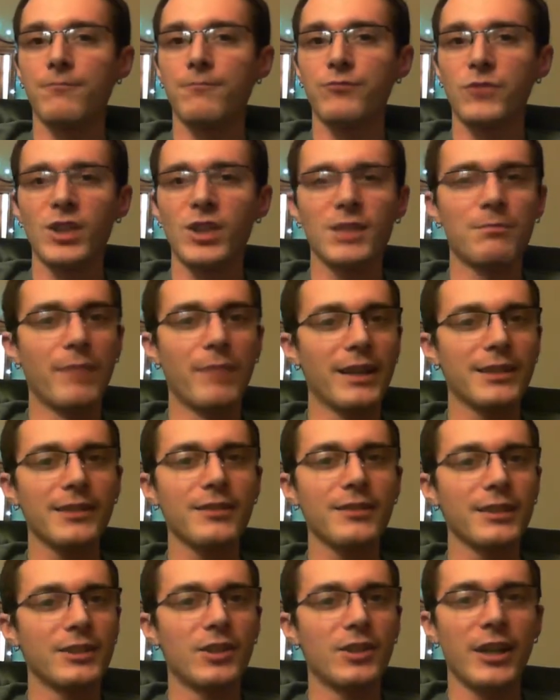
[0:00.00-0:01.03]
Just
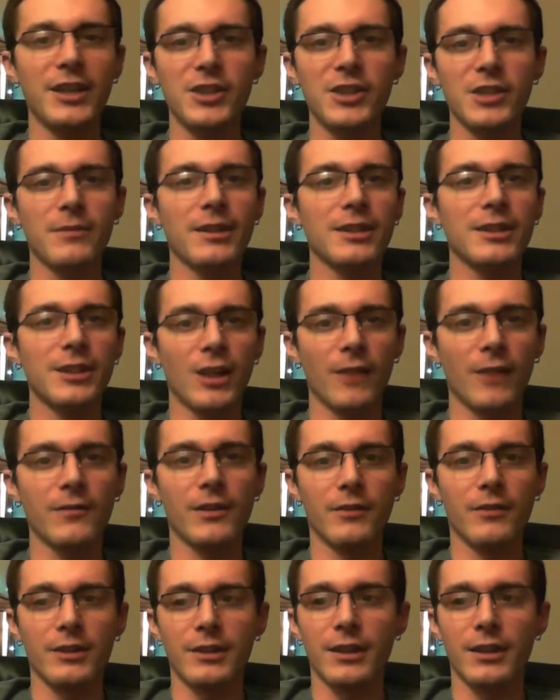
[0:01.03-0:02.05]
basically teaching myself
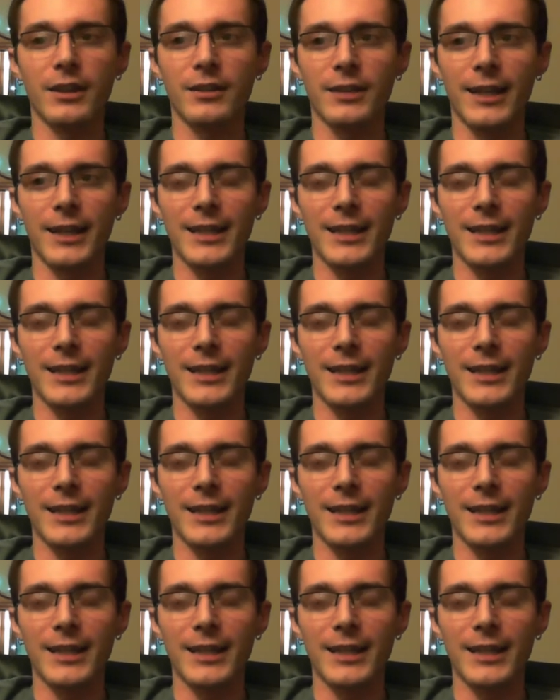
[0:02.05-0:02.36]
everything.